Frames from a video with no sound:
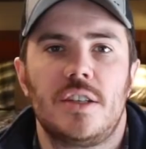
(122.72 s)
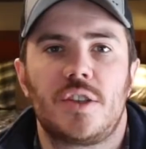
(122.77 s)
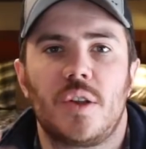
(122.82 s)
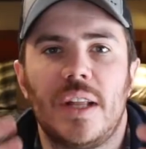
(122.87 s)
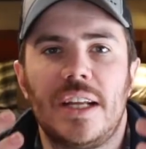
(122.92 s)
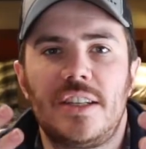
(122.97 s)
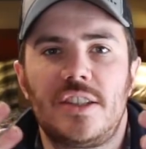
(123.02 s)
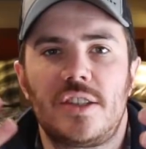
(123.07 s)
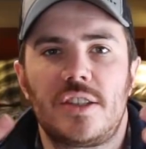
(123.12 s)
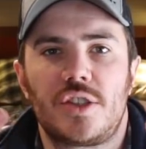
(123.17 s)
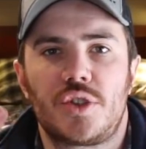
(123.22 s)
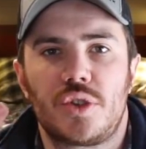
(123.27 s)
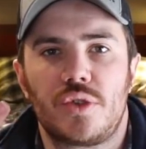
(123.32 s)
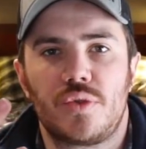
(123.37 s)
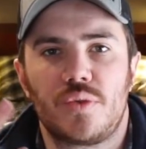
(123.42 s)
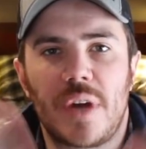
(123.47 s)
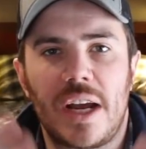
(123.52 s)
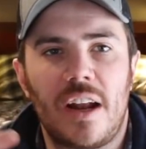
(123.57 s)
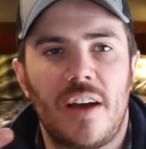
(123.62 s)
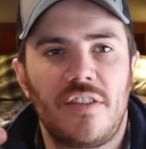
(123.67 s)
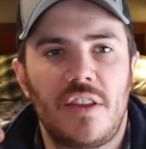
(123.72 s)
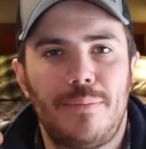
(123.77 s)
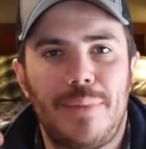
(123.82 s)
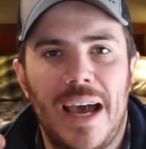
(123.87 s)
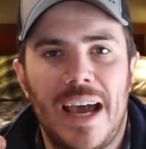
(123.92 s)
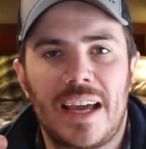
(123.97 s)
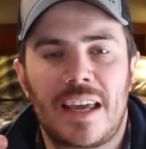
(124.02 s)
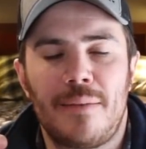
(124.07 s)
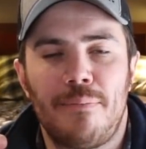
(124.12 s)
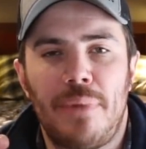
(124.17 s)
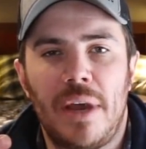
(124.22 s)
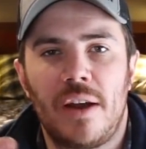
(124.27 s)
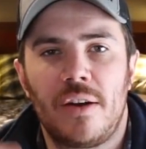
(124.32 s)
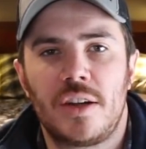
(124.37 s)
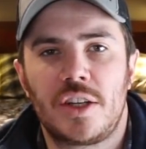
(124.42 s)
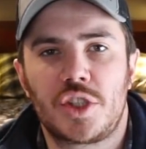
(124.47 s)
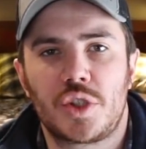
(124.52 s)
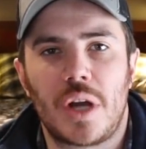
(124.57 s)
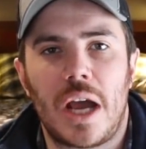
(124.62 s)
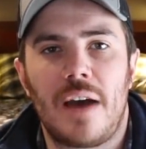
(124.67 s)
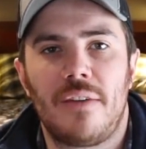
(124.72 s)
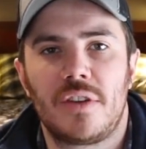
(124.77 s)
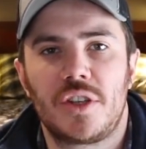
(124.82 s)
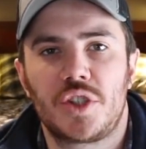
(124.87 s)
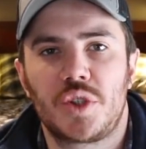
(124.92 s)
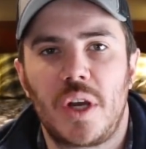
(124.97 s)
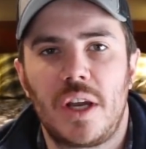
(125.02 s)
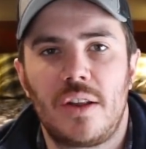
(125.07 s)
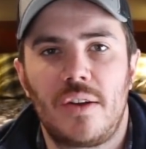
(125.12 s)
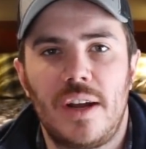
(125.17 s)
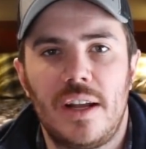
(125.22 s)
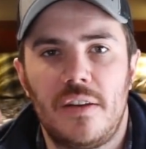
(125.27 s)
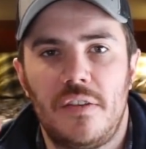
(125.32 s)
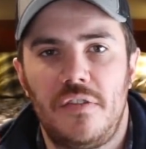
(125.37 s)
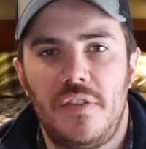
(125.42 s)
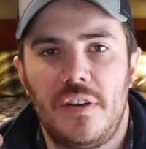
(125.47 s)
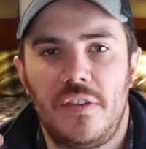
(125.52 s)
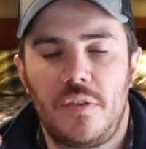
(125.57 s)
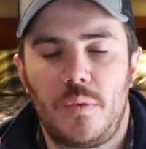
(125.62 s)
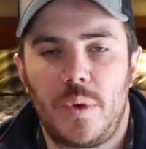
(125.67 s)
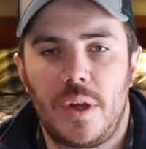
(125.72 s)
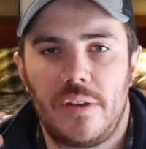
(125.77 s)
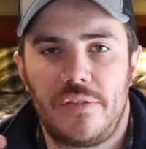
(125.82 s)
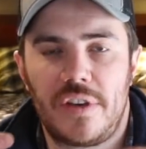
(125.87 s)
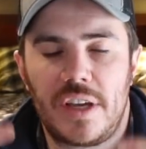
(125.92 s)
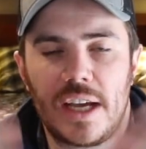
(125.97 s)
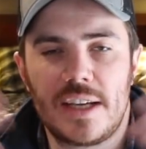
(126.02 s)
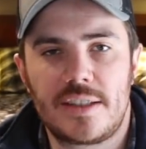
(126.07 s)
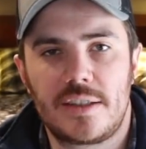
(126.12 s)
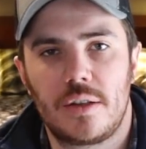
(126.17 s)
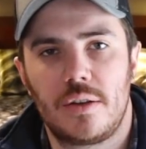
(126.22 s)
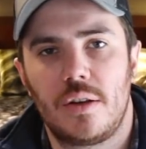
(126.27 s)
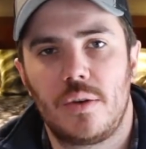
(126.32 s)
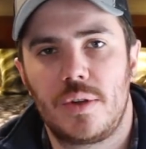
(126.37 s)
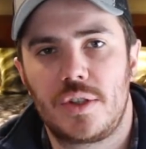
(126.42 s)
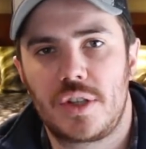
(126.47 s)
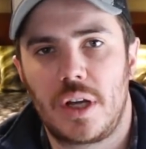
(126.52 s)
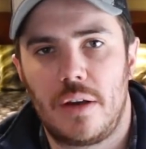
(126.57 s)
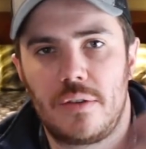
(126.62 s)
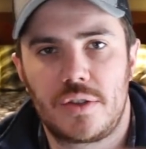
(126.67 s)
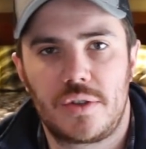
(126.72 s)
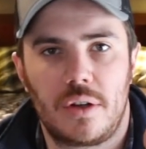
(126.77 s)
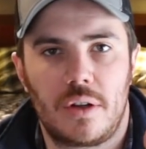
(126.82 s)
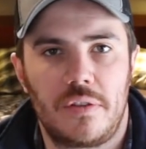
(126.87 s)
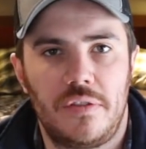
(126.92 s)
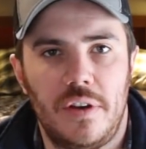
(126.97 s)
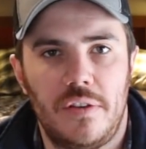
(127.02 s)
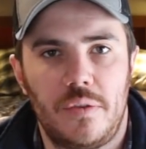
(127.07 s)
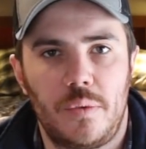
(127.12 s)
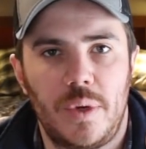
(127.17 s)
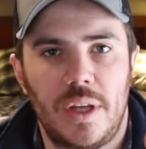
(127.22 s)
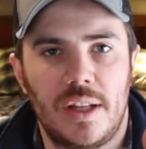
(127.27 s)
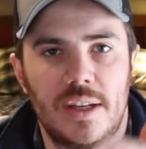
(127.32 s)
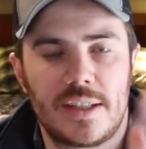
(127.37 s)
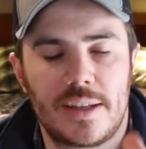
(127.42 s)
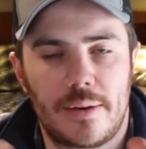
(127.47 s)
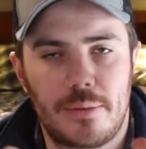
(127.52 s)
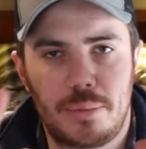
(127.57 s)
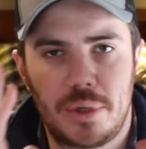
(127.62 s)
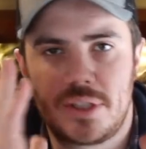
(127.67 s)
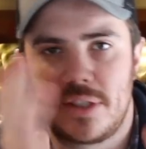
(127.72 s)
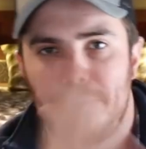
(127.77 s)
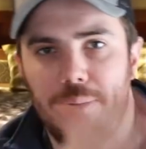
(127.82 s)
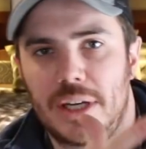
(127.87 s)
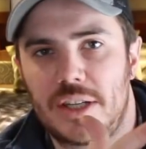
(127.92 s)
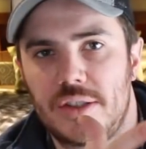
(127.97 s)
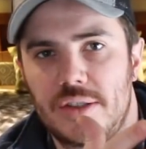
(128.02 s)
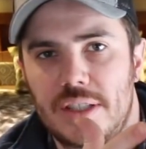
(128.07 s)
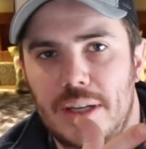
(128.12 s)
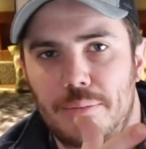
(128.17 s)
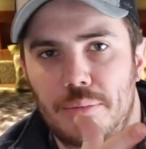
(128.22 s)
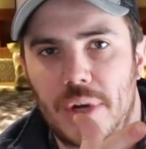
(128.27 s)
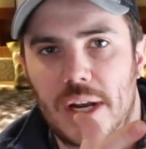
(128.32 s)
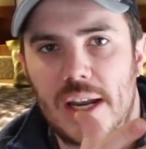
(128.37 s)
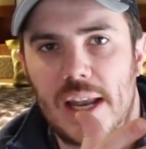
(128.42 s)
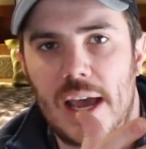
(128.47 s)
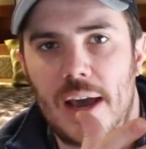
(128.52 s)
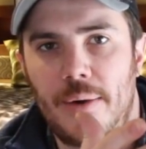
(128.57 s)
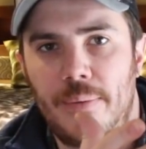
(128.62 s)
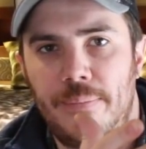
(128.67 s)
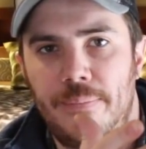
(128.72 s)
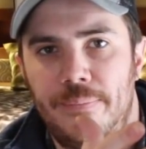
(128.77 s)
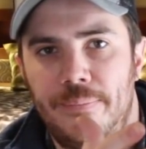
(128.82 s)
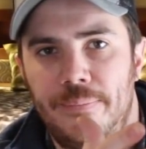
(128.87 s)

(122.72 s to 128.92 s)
So let's, right off the bat, compare a travel trailer and a fifth wheel. If you guys don't know what travel trailer fifth wheel is, I'm gonna put some pictures up right now.